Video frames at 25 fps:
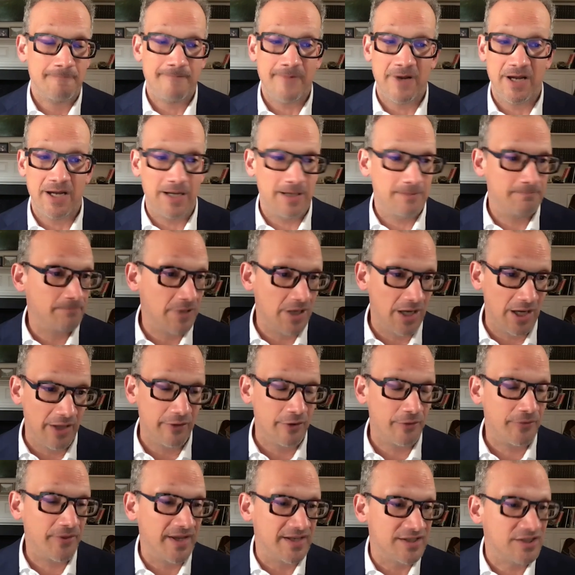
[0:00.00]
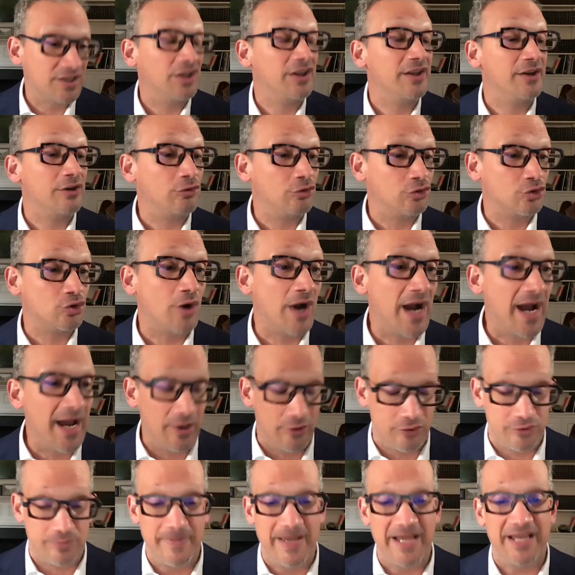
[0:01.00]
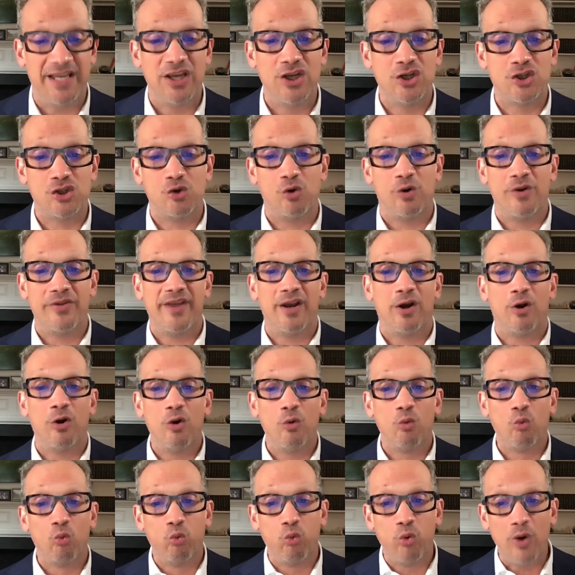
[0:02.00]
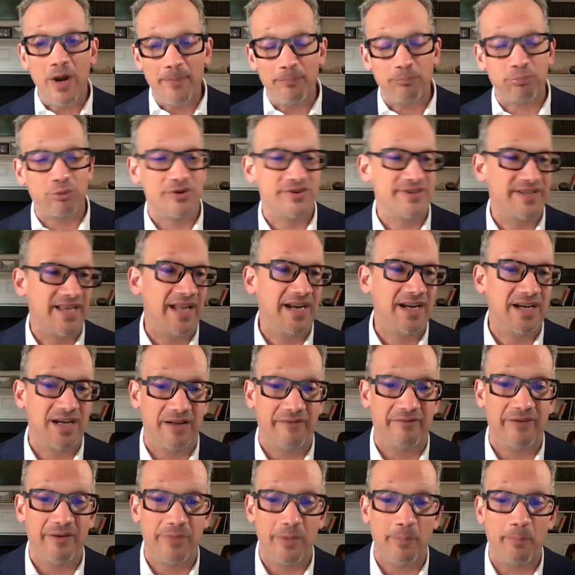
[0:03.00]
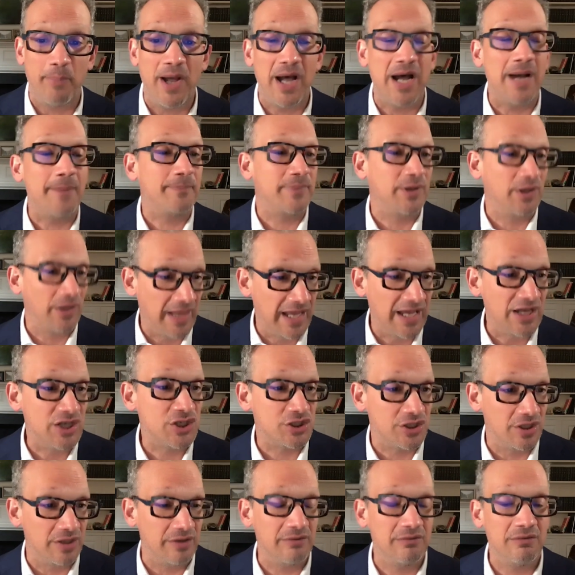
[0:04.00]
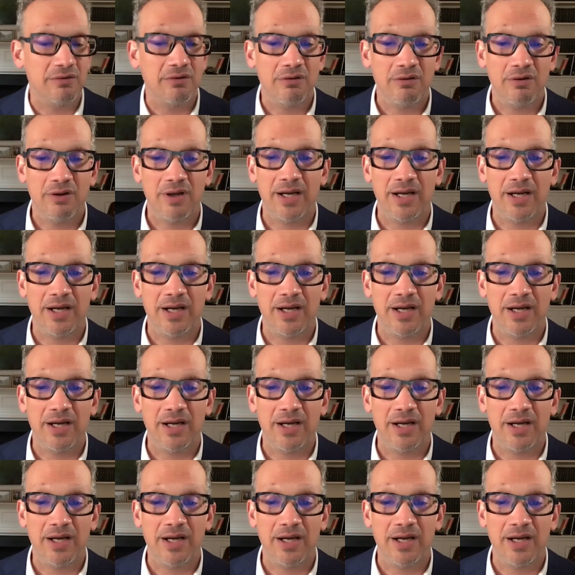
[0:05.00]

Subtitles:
Other things, clinical trials, making sure they're representative of a population.